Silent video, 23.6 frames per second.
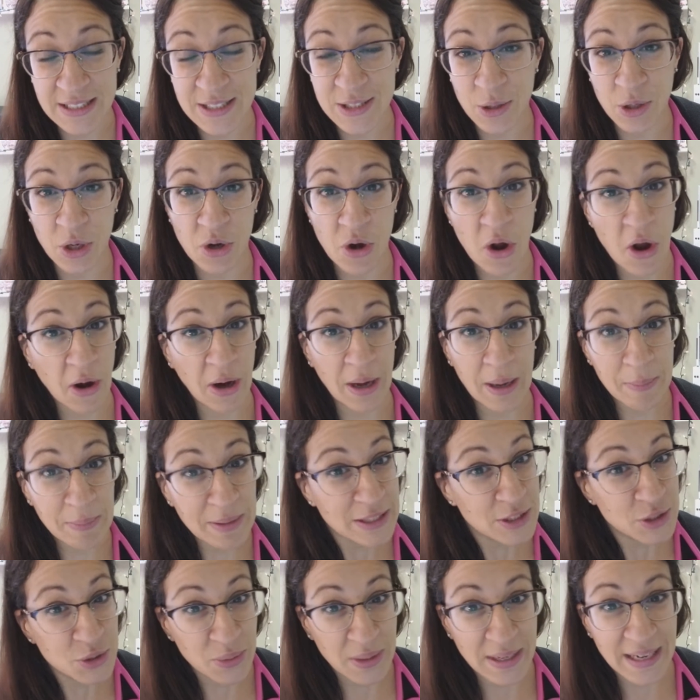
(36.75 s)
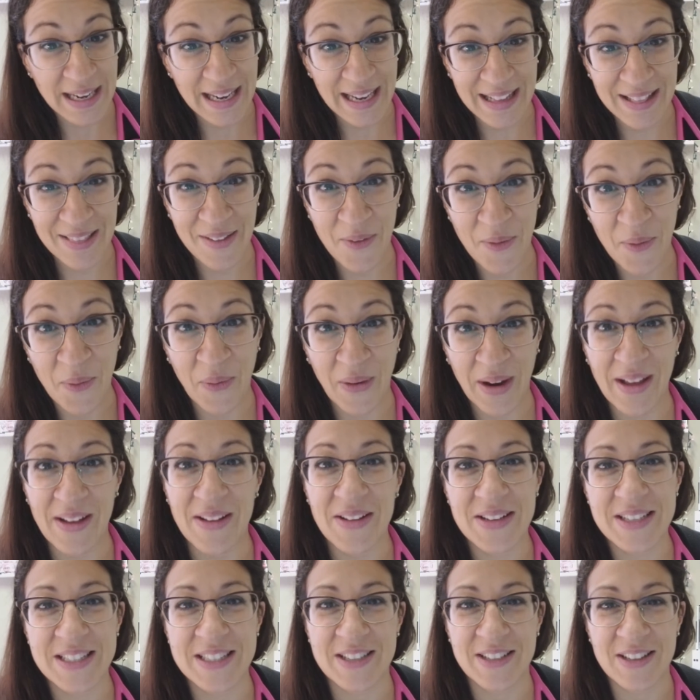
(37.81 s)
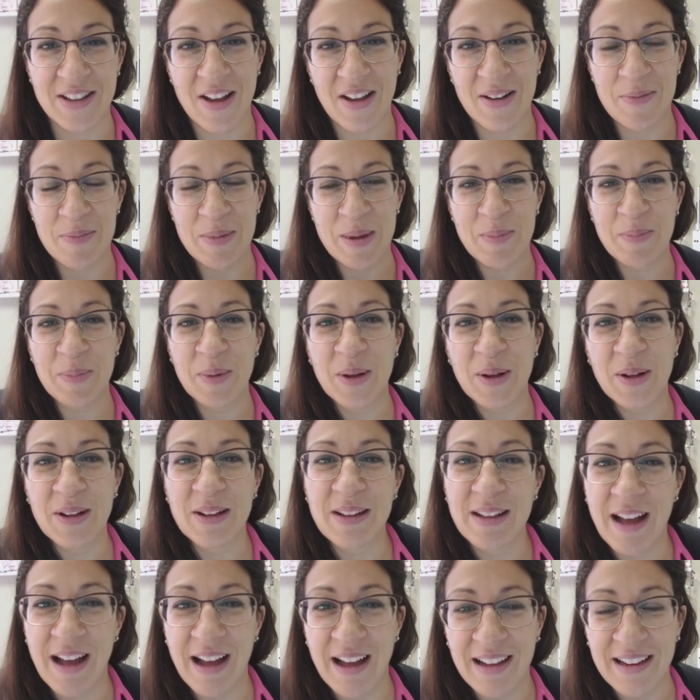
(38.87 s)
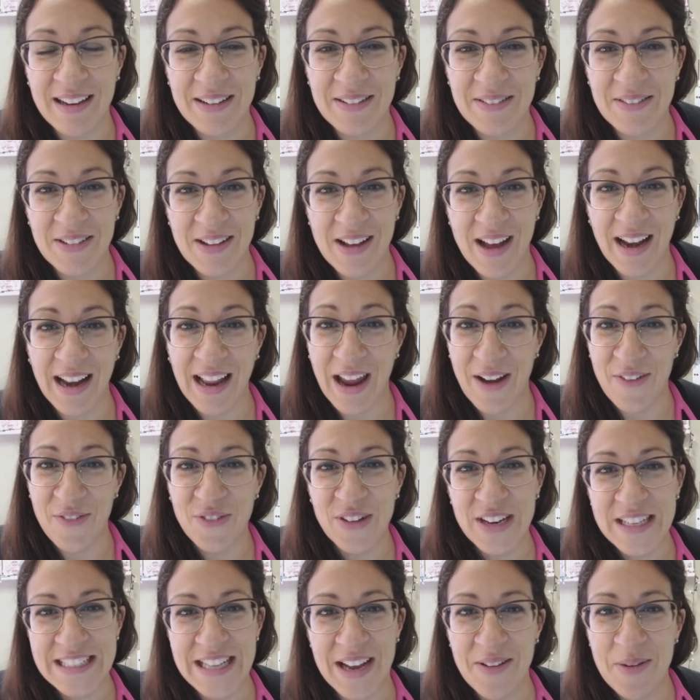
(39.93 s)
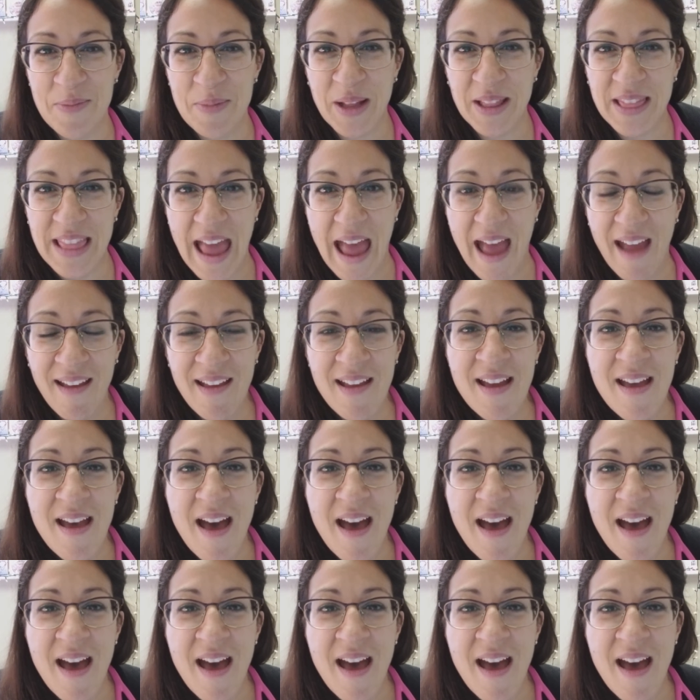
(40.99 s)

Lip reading: So you're not going to be drinking the oil because a lot of people, kind of get freaked out about that.